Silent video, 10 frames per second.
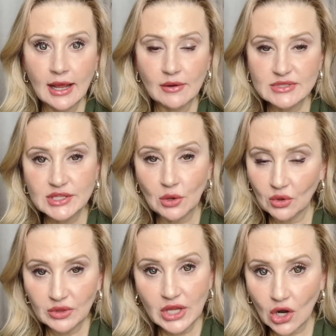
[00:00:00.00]
I was the
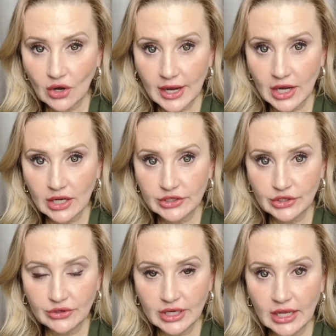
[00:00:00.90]
only RN on
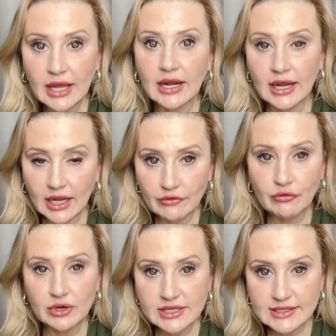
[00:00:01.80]
duty, and I had
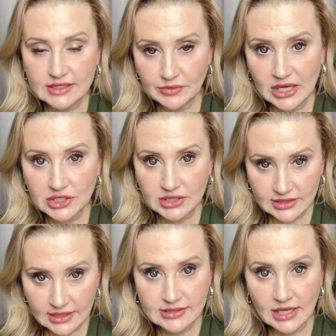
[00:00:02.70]
46
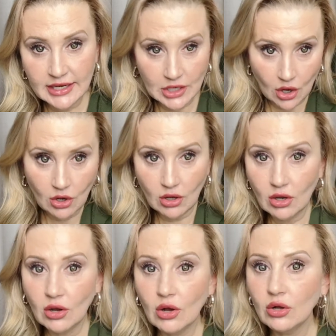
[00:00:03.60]
patients assigned
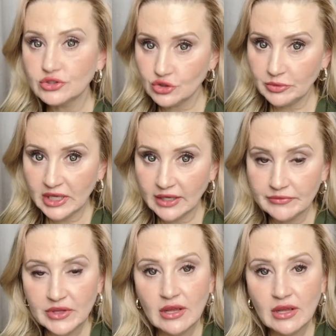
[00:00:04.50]
all to me.